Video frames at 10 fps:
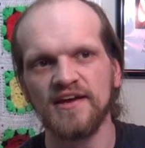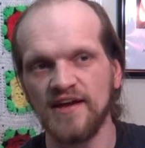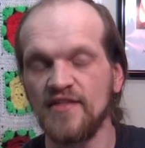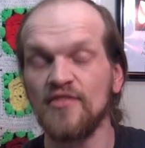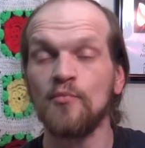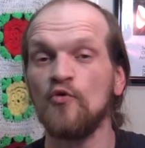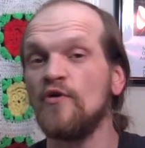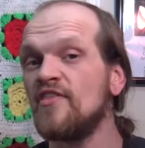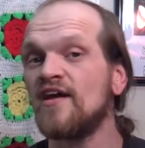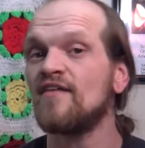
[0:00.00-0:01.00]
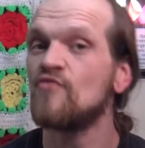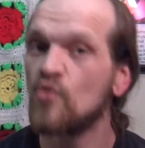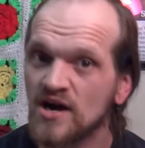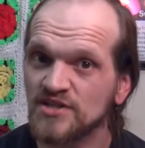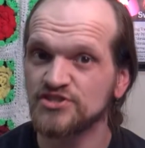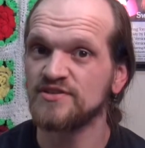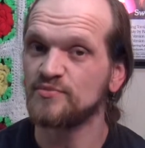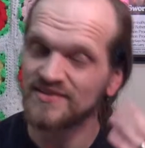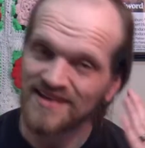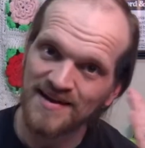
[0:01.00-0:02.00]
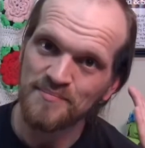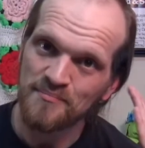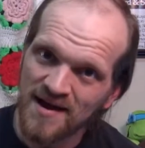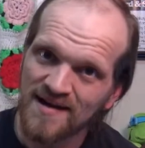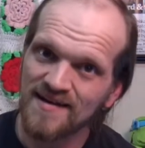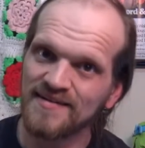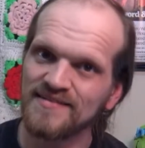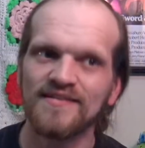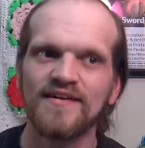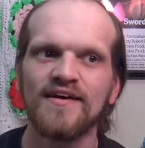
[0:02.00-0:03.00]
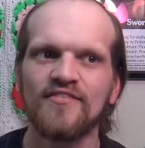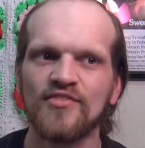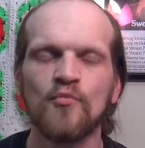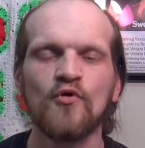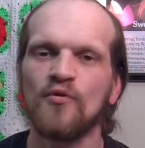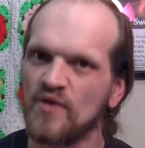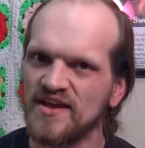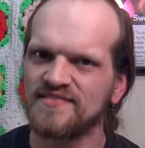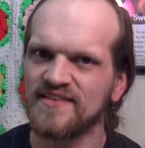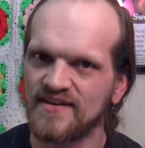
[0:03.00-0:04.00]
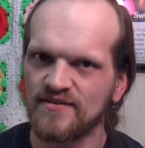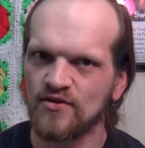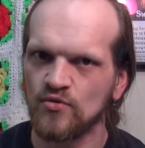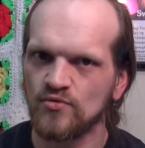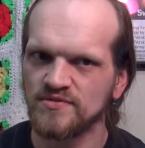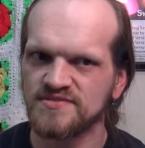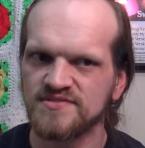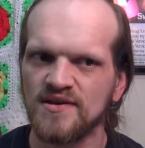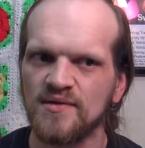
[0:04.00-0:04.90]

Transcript: And the more that I've watched it with that in mind, the more weight that it holds.